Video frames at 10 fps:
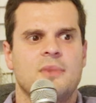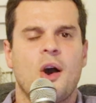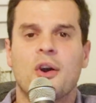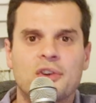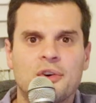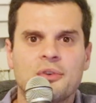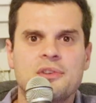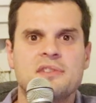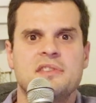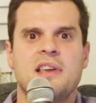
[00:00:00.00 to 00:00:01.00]
article.
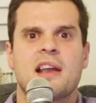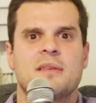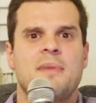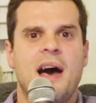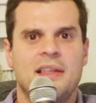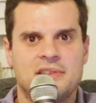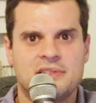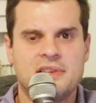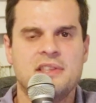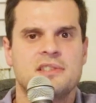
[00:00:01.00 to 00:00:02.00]
You see kind of behind the
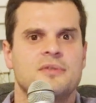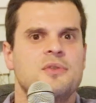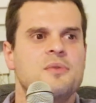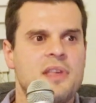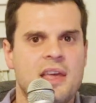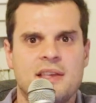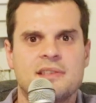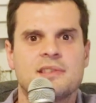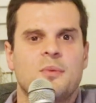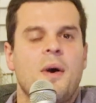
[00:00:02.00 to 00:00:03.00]
scenes of who he
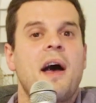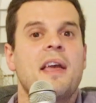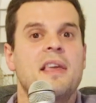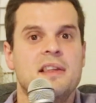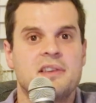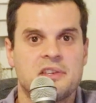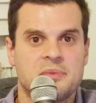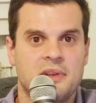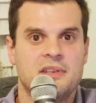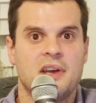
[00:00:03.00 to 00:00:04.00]
is and why he does
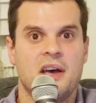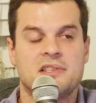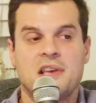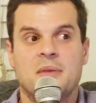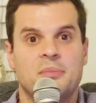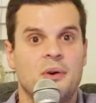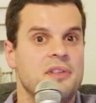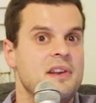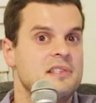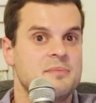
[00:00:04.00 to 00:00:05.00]
what he does,
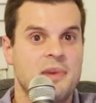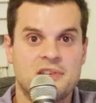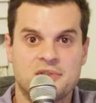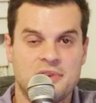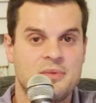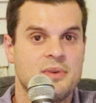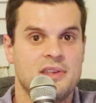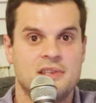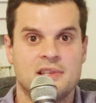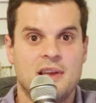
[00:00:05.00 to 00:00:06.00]
both in his ministry with
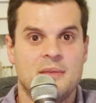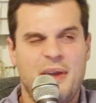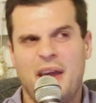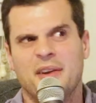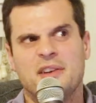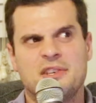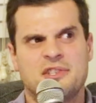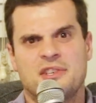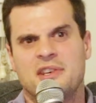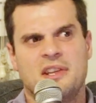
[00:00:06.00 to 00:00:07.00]
his
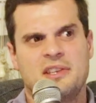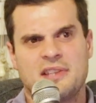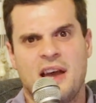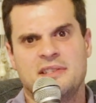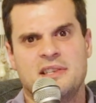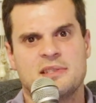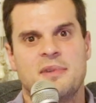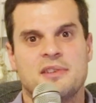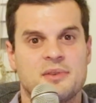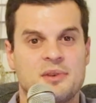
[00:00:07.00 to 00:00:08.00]
parish and his diocese of
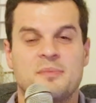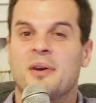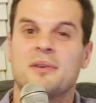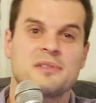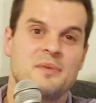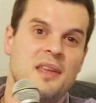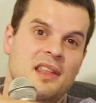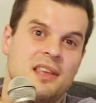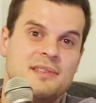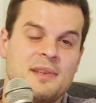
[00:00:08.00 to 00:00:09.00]
Minnesota, but also in
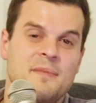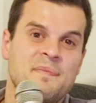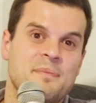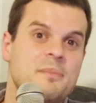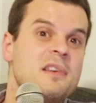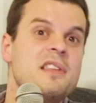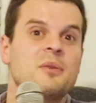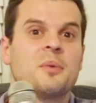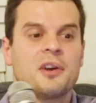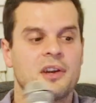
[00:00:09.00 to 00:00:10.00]
his
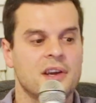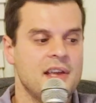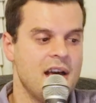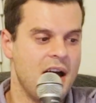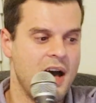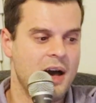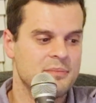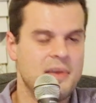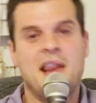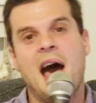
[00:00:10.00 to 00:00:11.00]
media work.
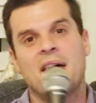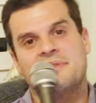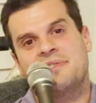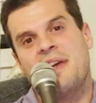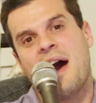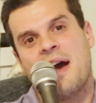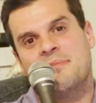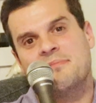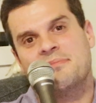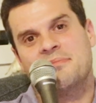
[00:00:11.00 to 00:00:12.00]
And obviously
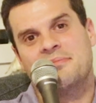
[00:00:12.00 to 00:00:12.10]
I'm